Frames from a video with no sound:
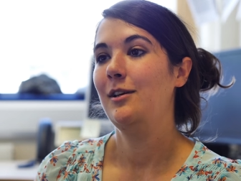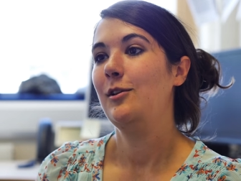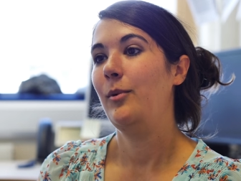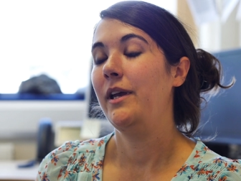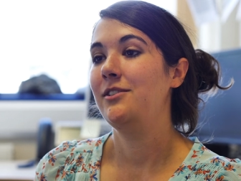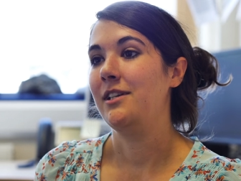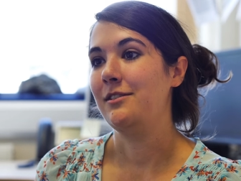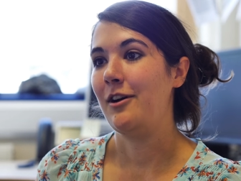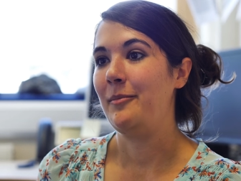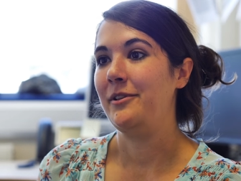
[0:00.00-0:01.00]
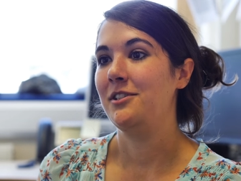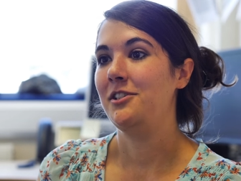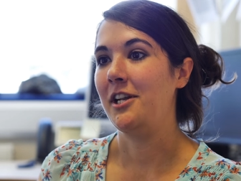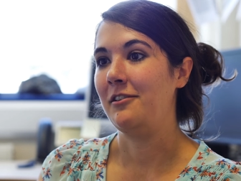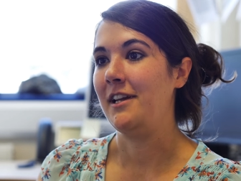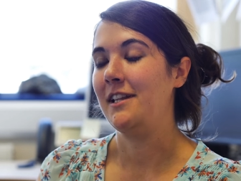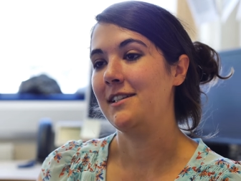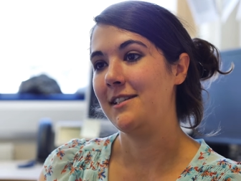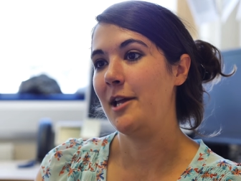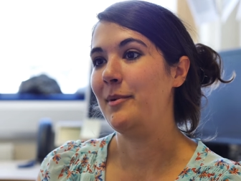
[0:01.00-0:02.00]
We're using Diamond to generate that
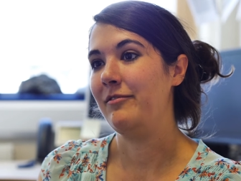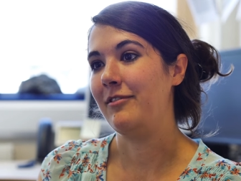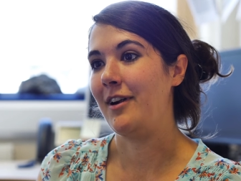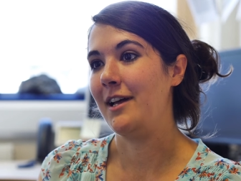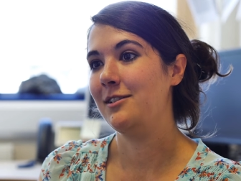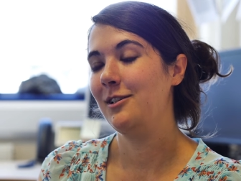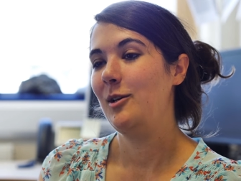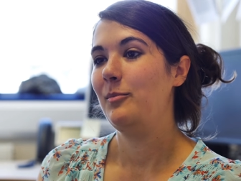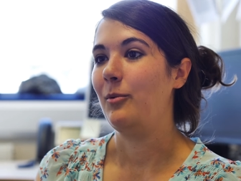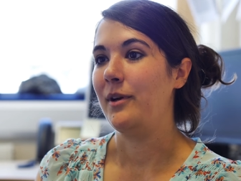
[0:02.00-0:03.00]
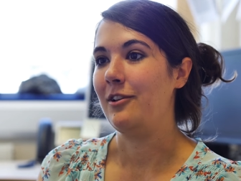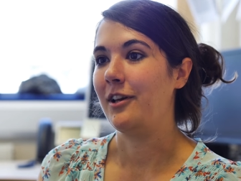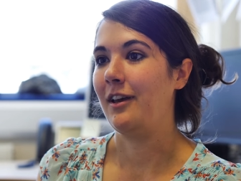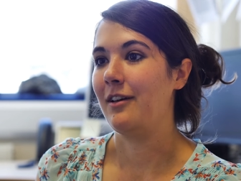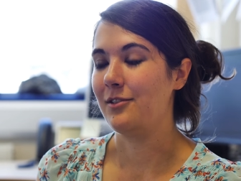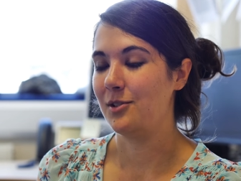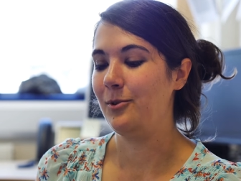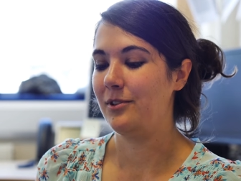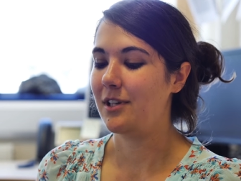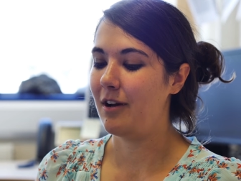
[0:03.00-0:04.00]
same infrared, but we're looking at the
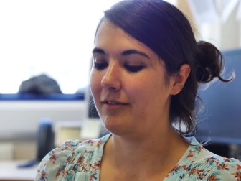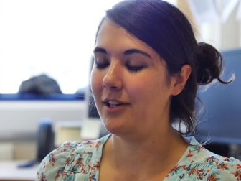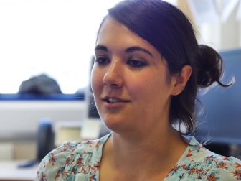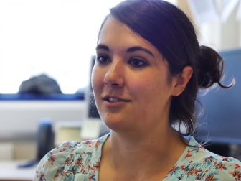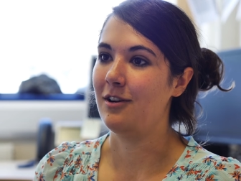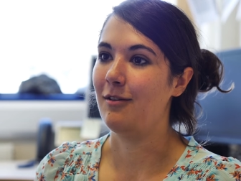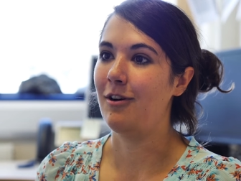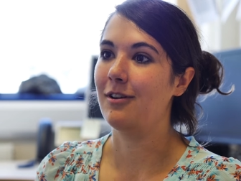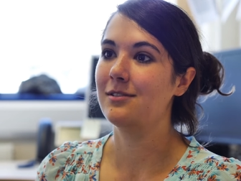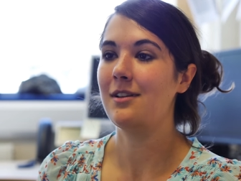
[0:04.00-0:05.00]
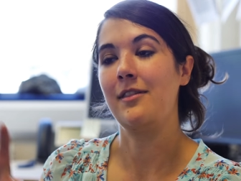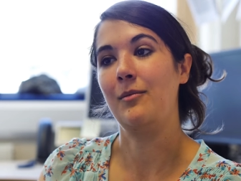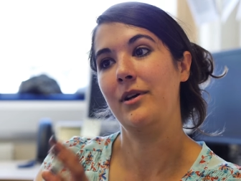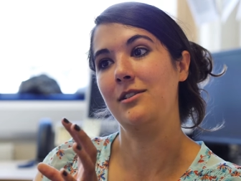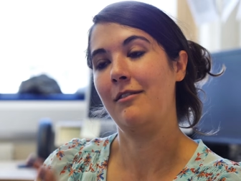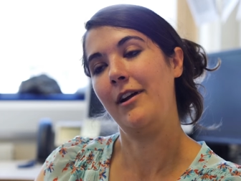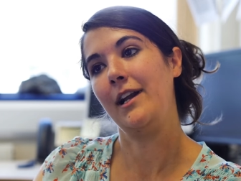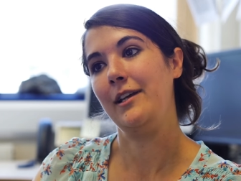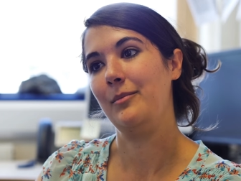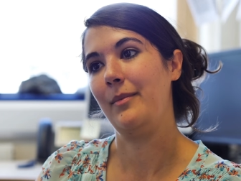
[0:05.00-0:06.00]
smaller scale features in our rocks and then we're
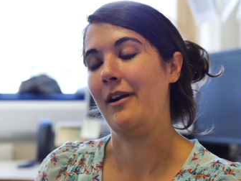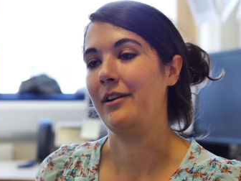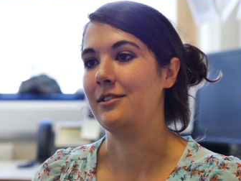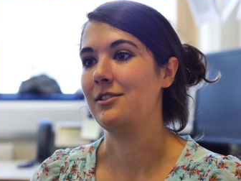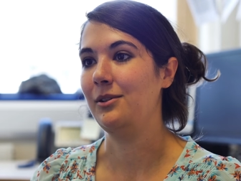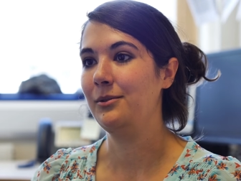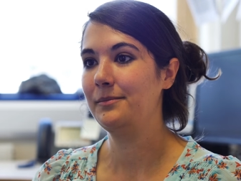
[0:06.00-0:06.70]
directly comparing the two.